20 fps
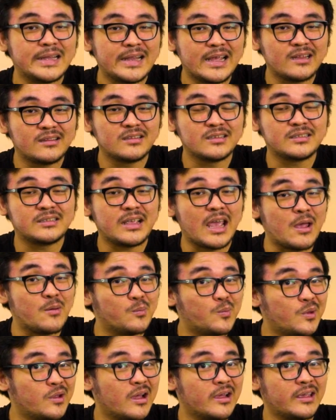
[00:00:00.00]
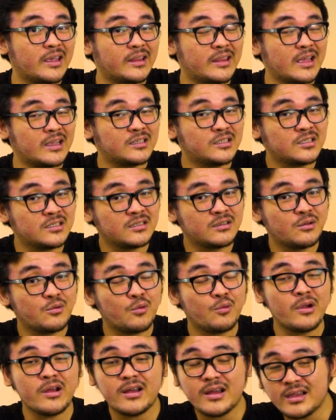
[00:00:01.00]
the latest Ampere architecture,
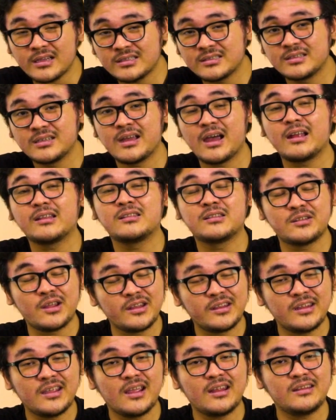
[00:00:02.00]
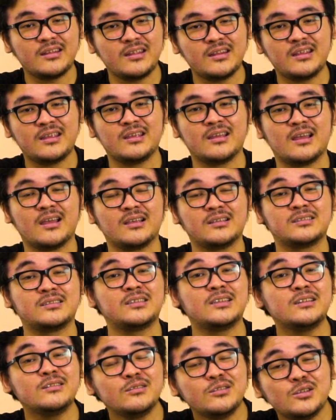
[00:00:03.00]
whereas the 2080 Ti is
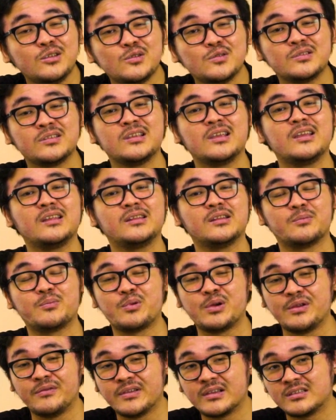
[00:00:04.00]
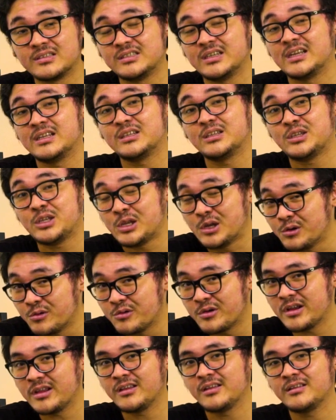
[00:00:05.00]
still using the previous gen
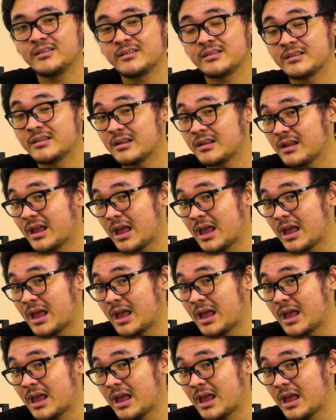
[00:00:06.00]
Turing